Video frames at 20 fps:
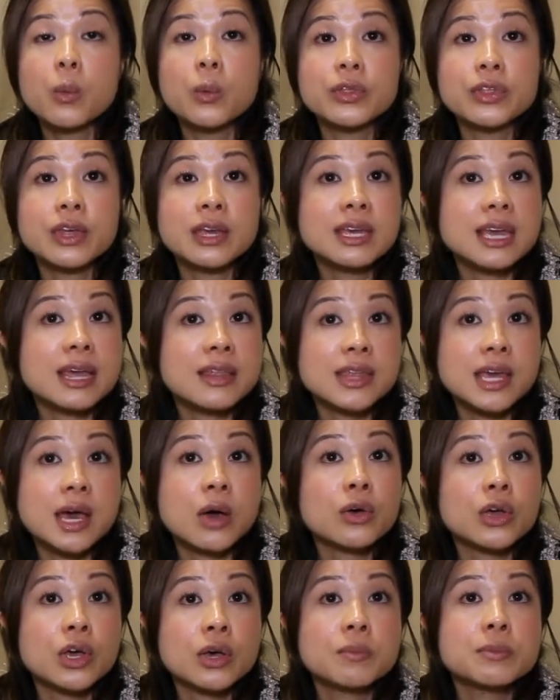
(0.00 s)
with again the
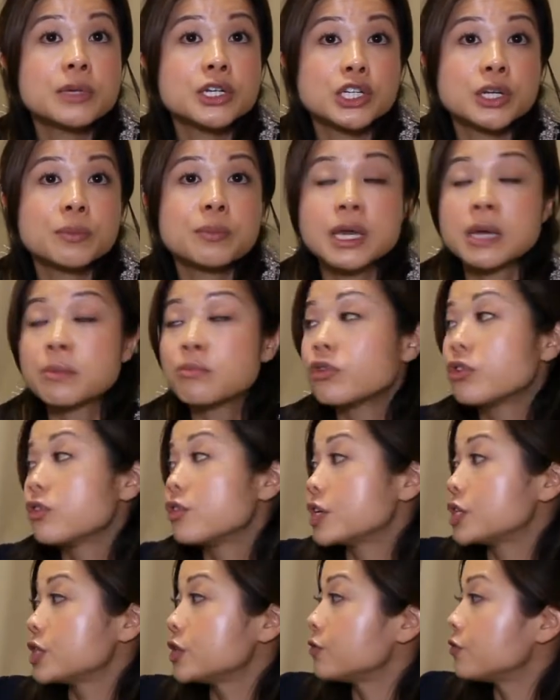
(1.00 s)
outcome measure being
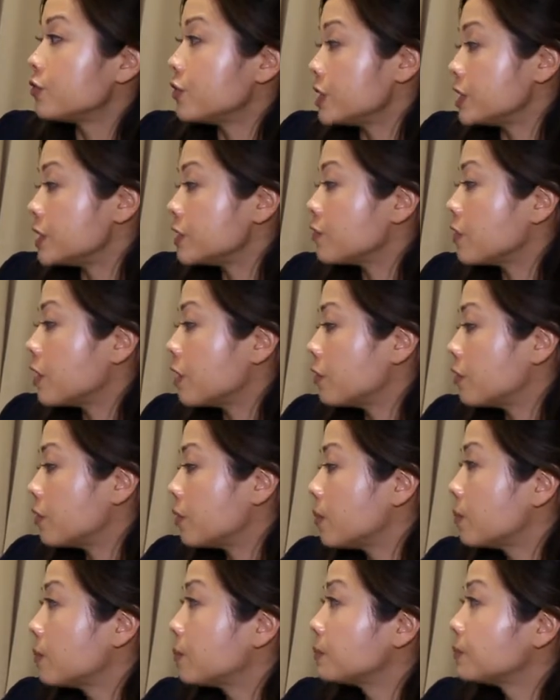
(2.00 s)
progression free
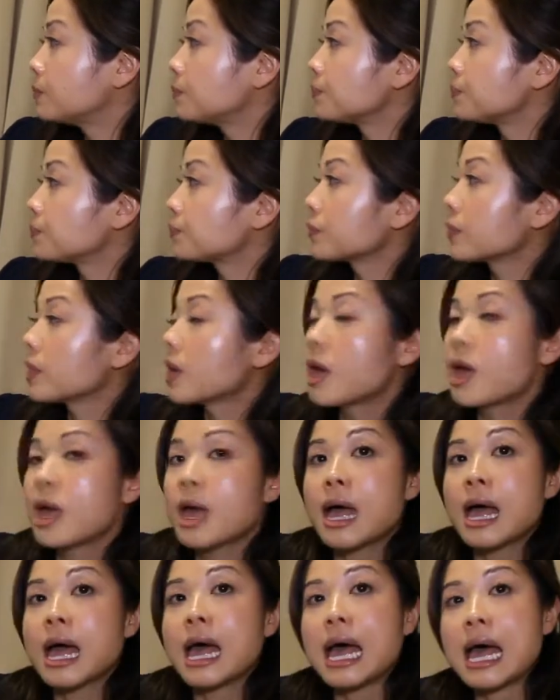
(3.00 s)
survival.
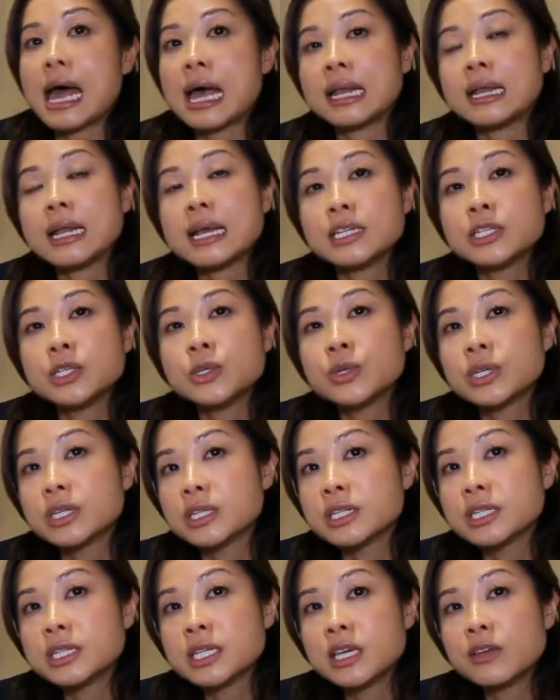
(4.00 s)
And as you
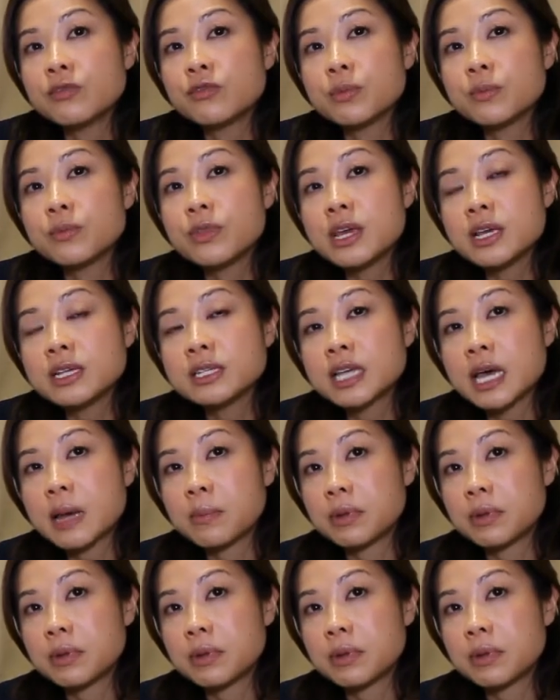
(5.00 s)
can see from this